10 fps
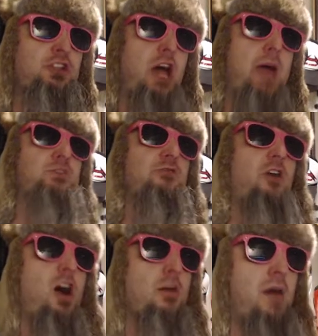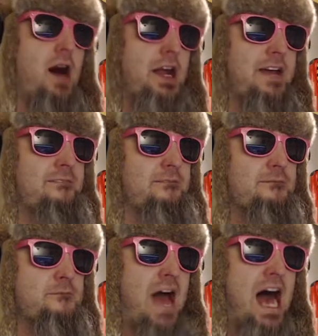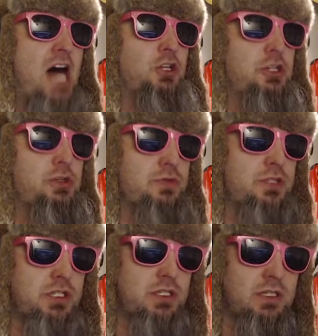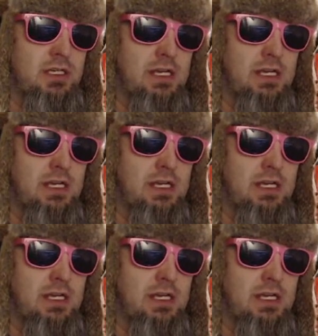types of harmonic values,